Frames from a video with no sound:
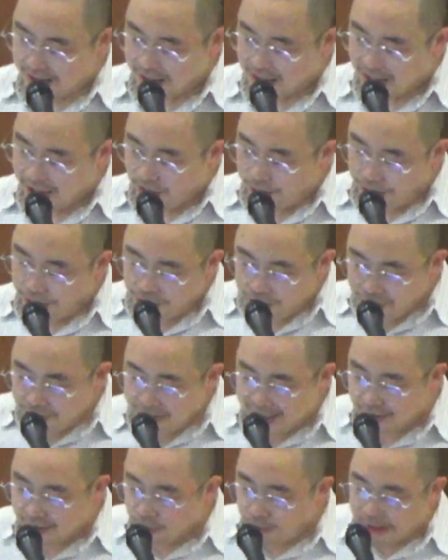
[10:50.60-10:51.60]
We know
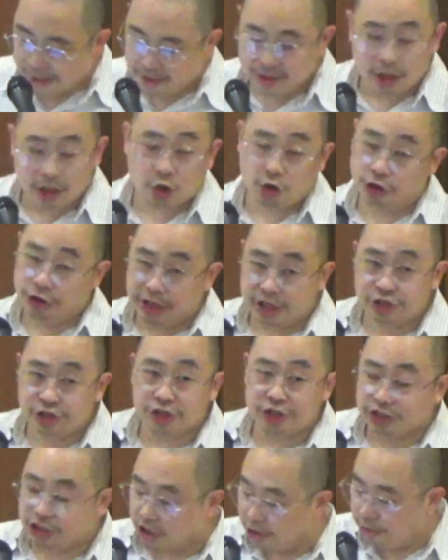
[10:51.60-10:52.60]
that when the
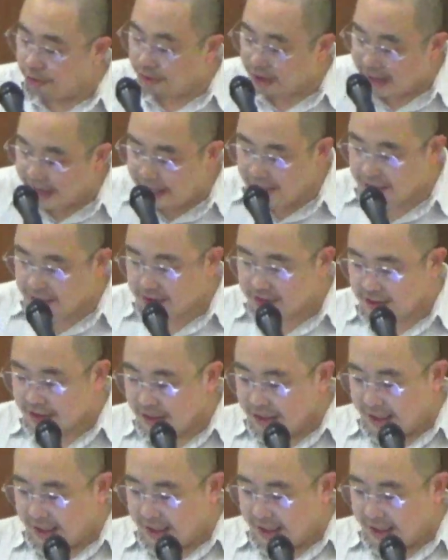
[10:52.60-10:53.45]
conditions are right, a